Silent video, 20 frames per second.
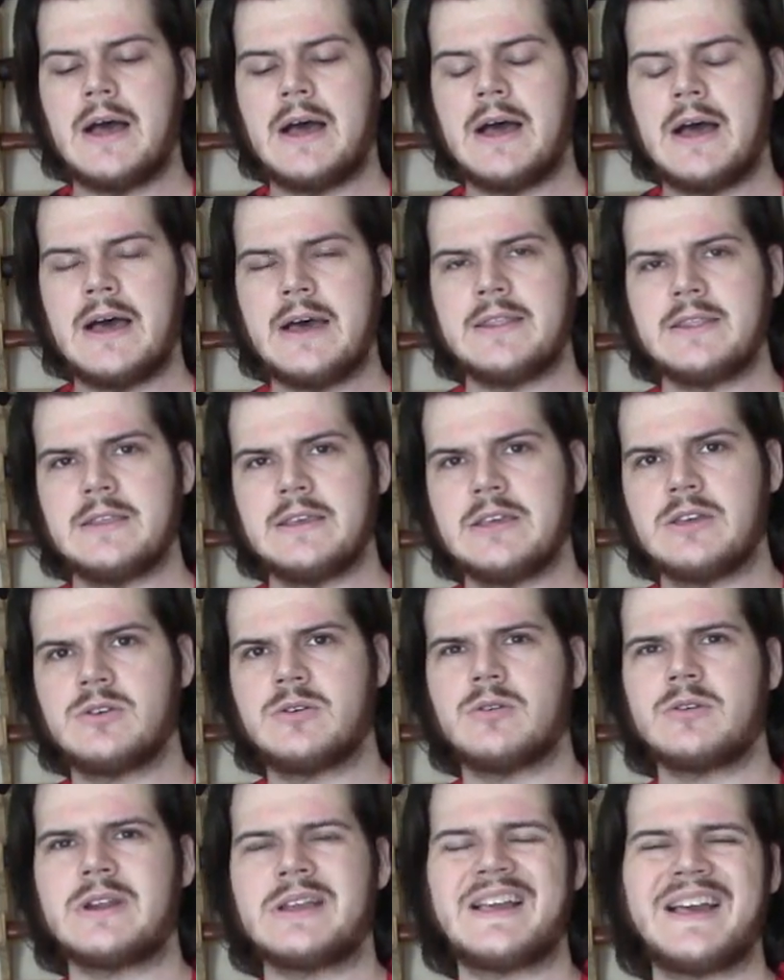On the
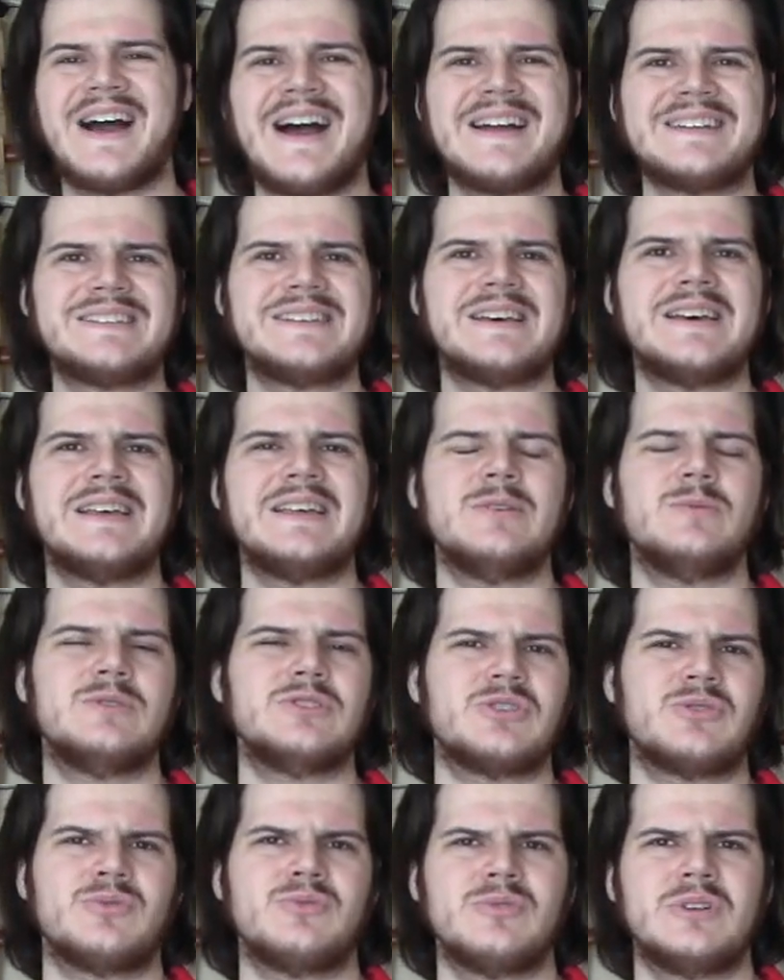kurigata, it
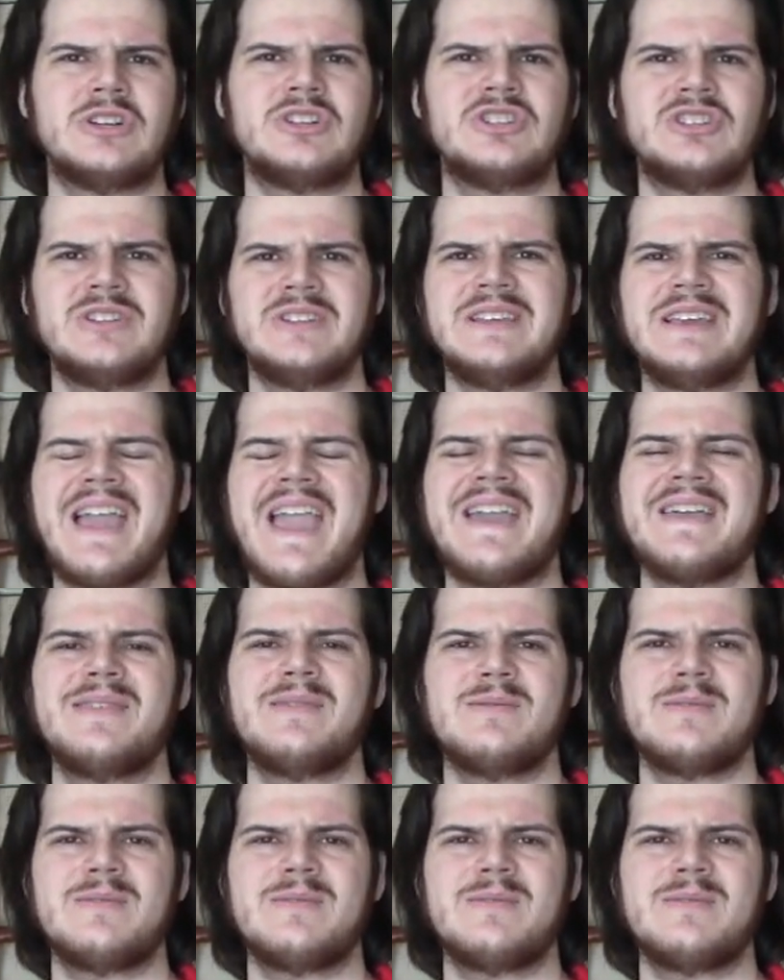was originally a